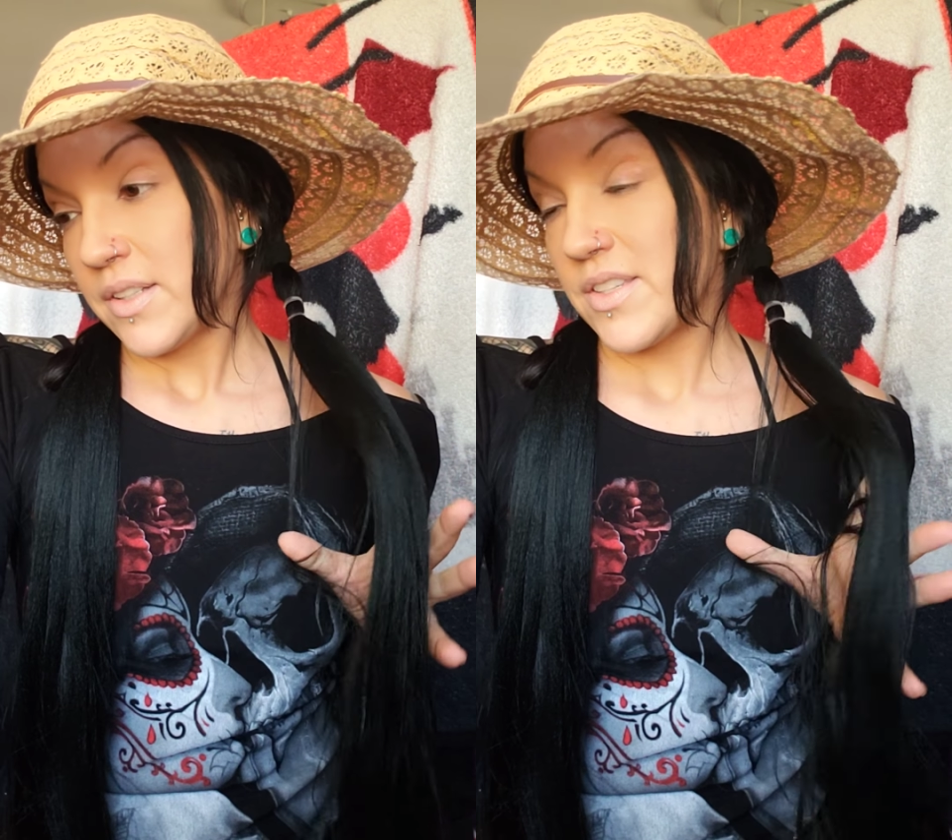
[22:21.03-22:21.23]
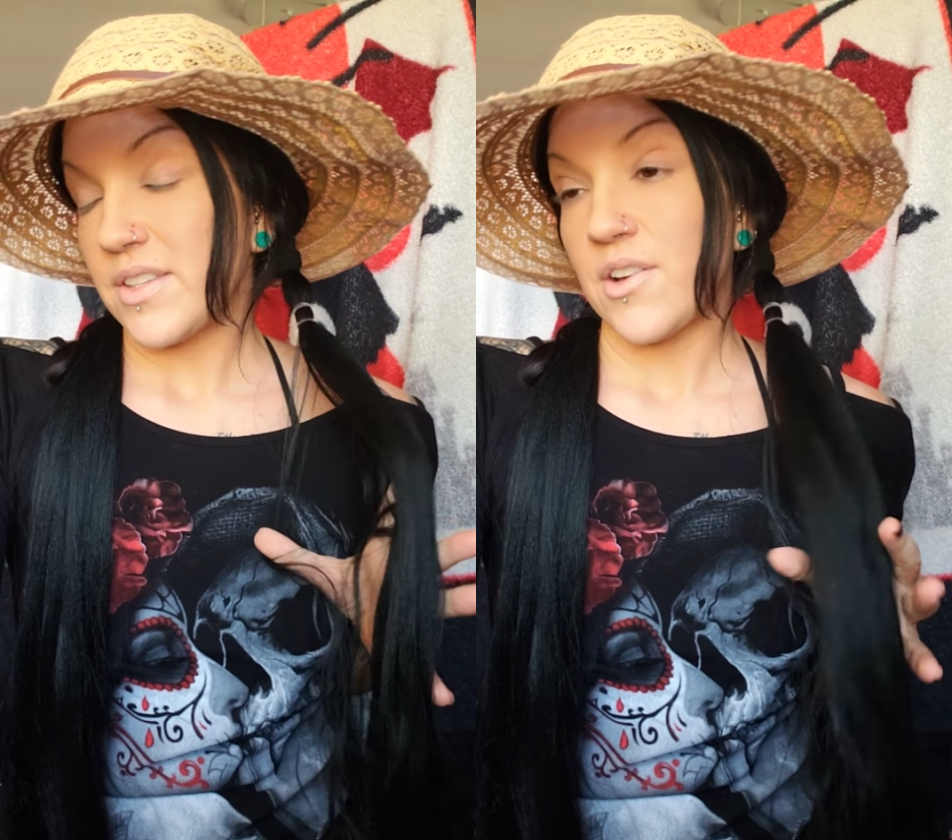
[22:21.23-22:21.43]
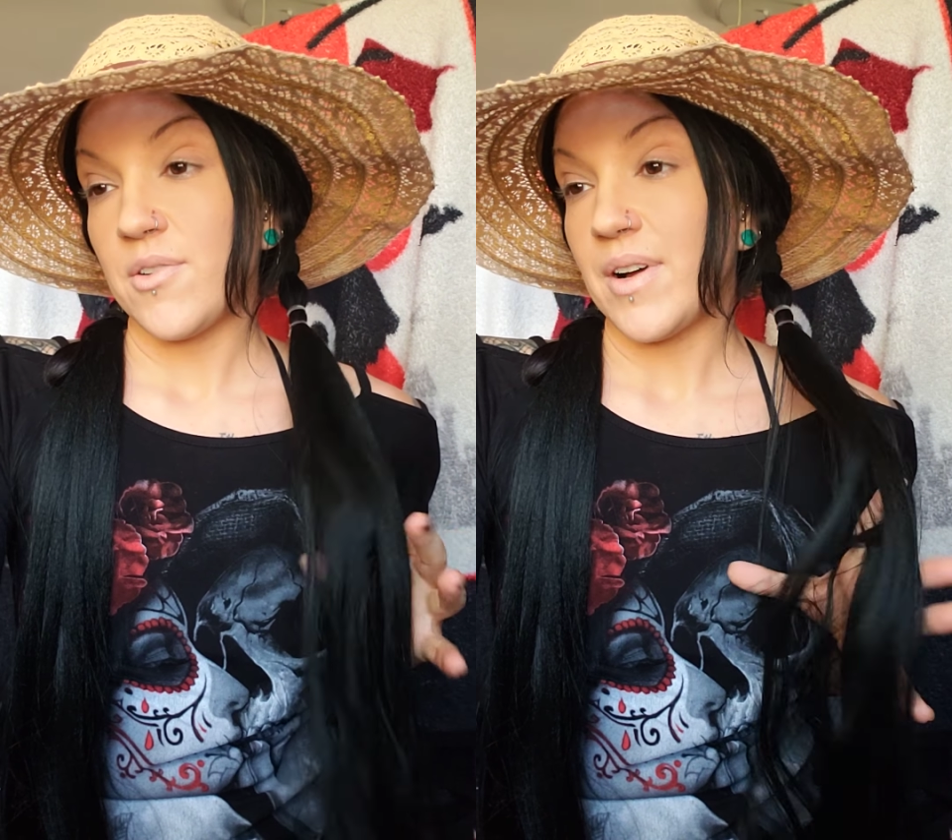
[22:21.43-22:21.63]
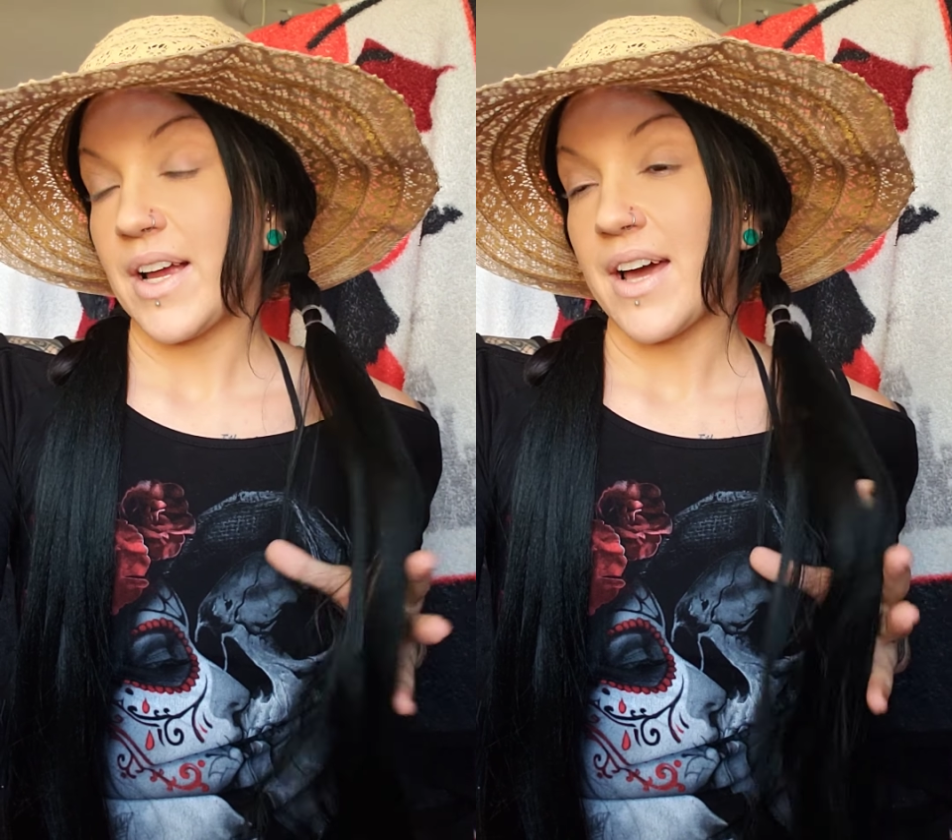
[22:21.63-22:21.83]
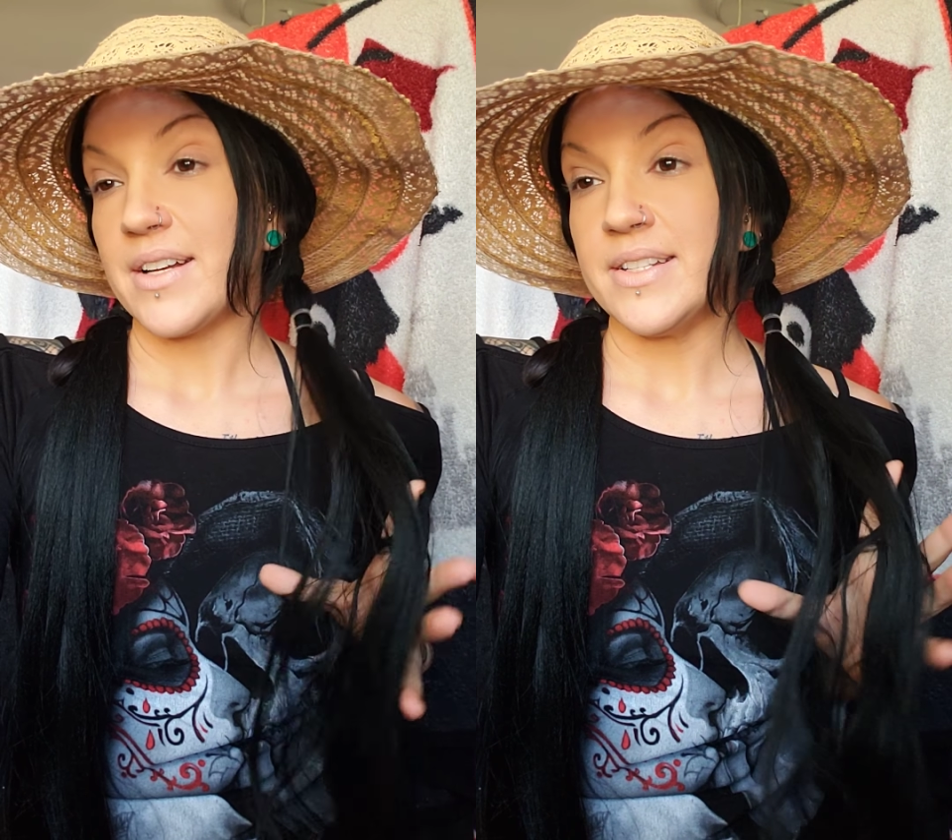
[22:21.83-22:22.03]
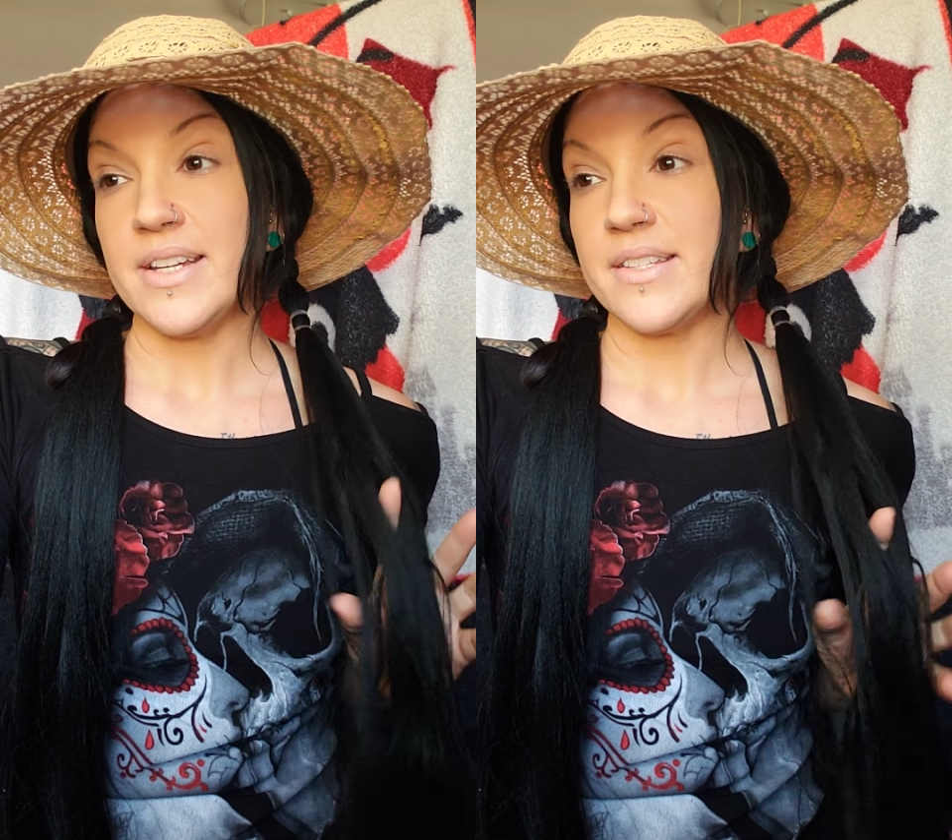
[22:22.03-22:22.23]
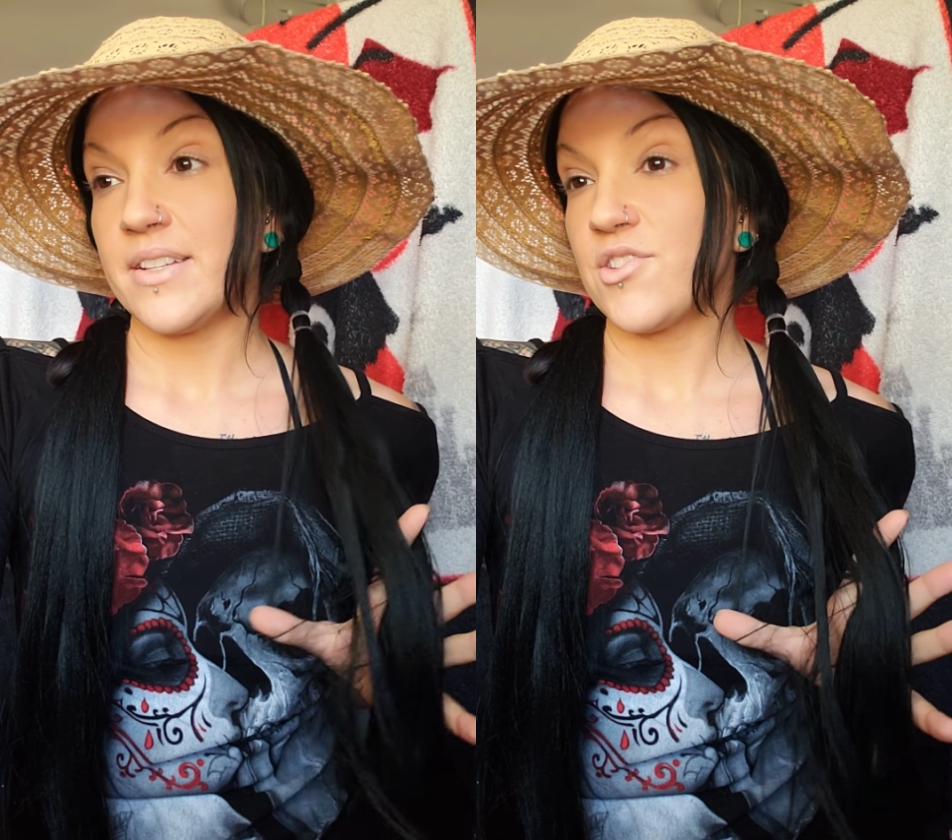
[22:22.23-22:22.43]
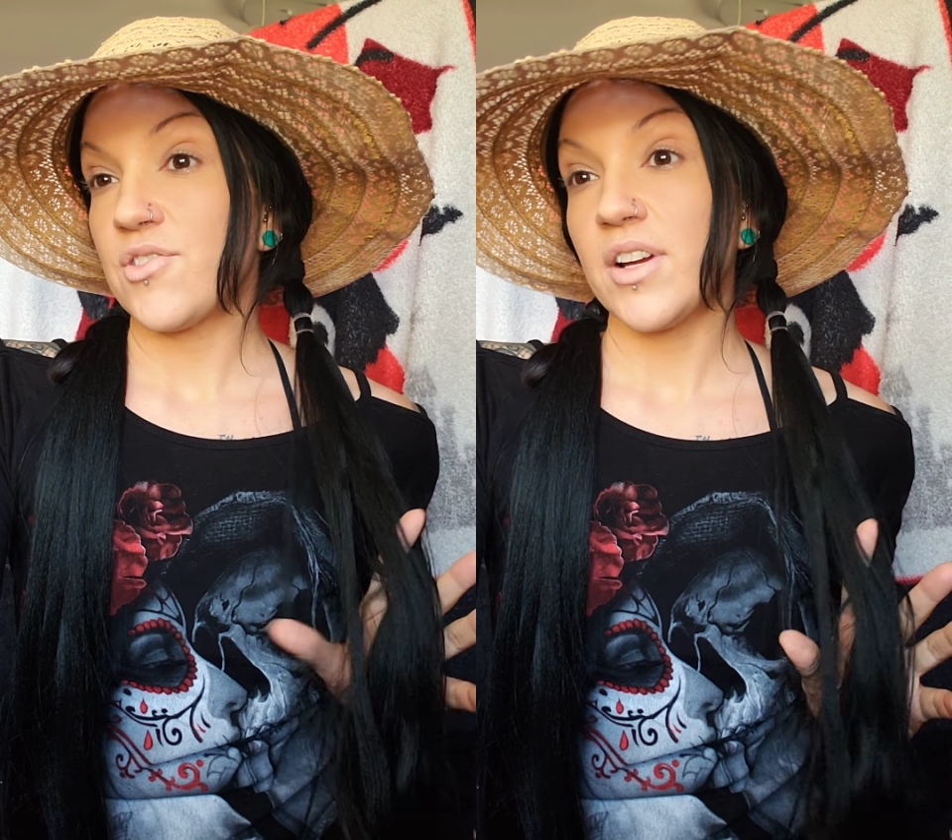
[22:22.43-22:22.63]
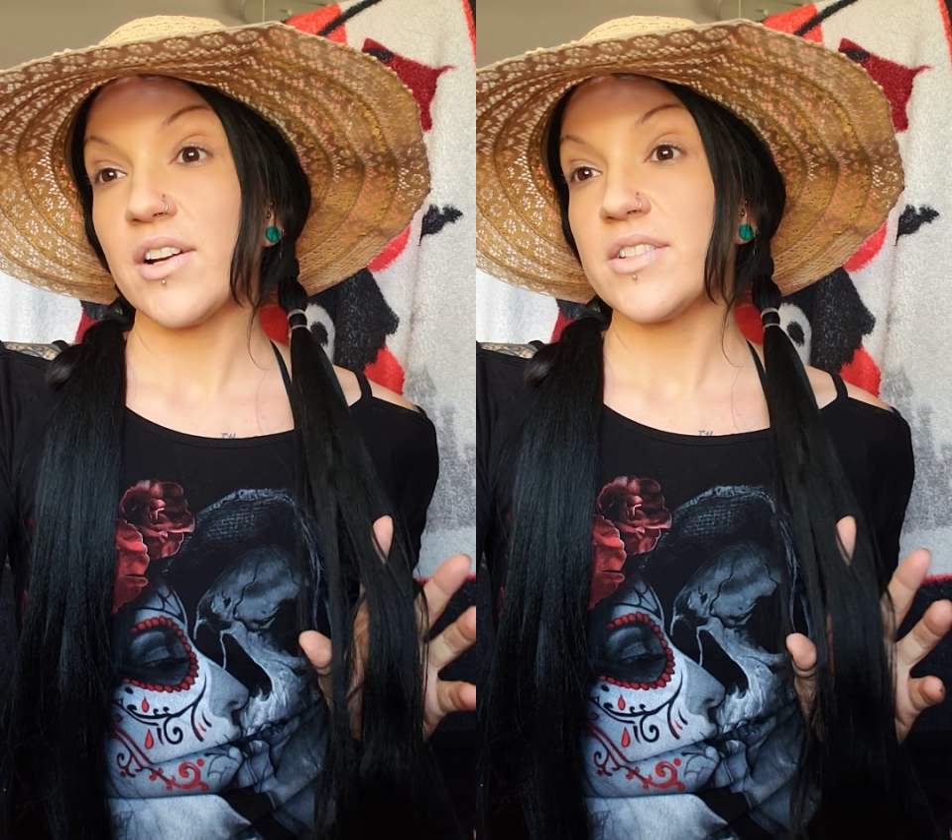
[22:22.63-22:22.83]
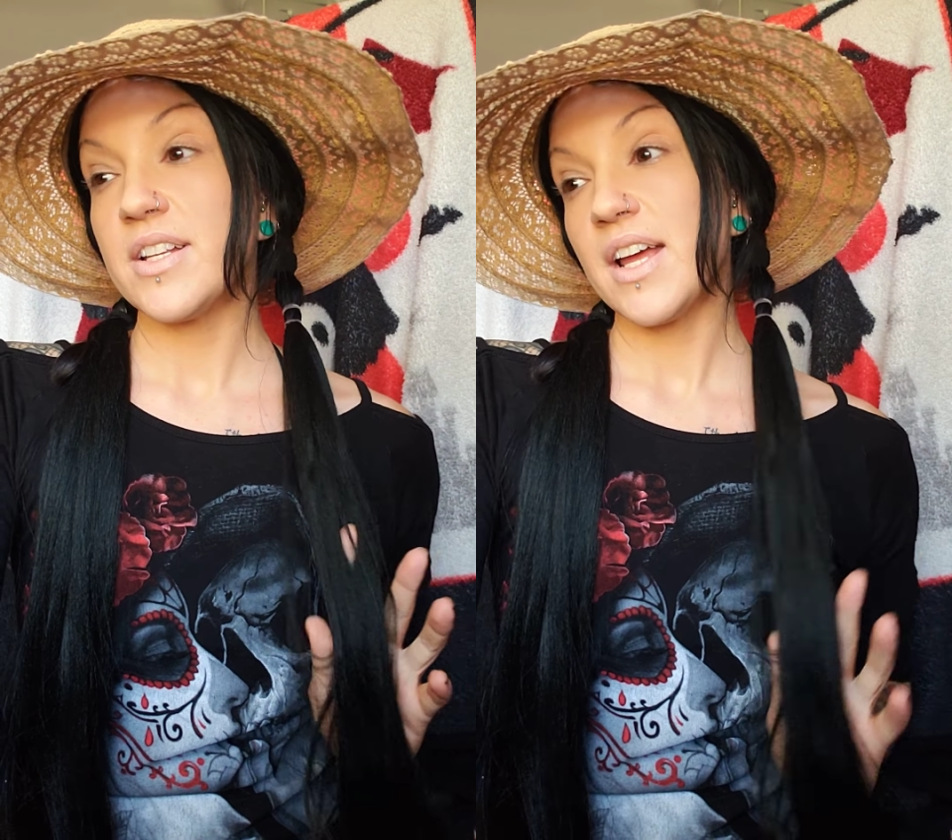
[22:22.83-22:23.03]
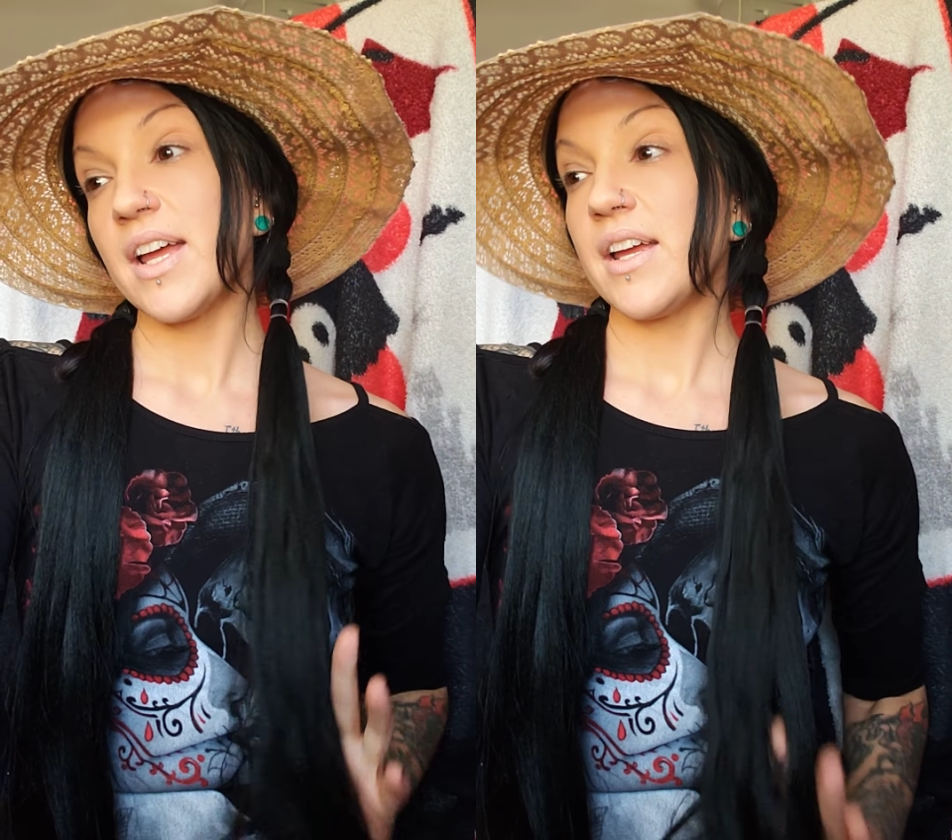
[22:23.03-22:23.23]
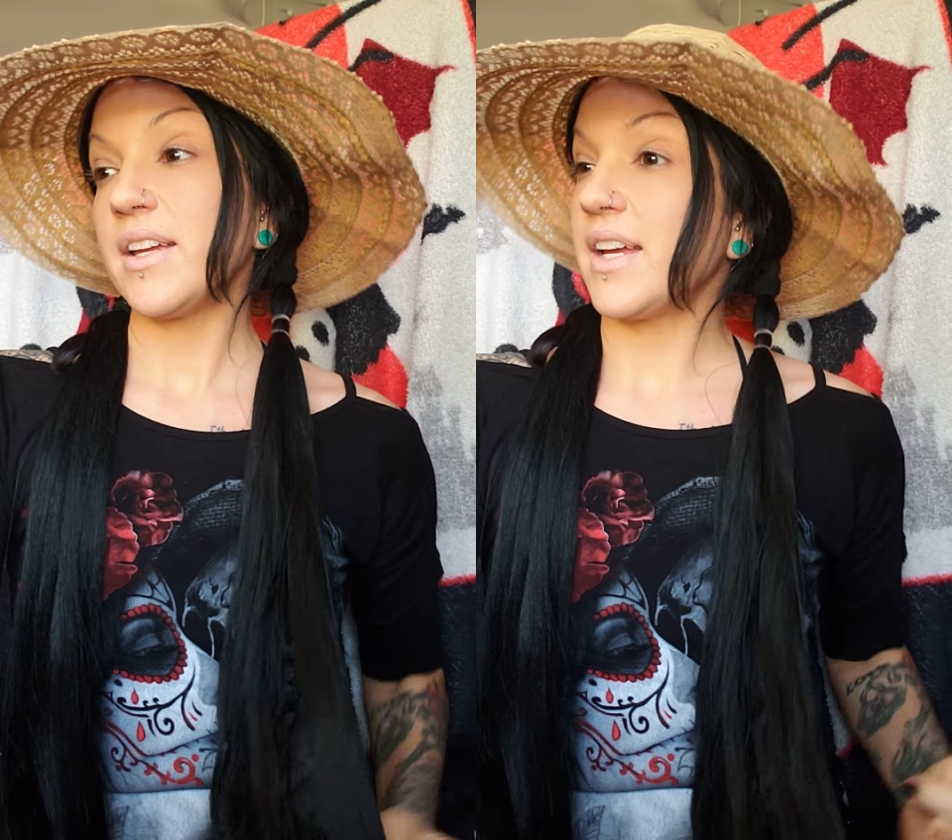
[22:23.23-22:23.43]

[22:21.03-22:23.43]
so I got a decent trigger today,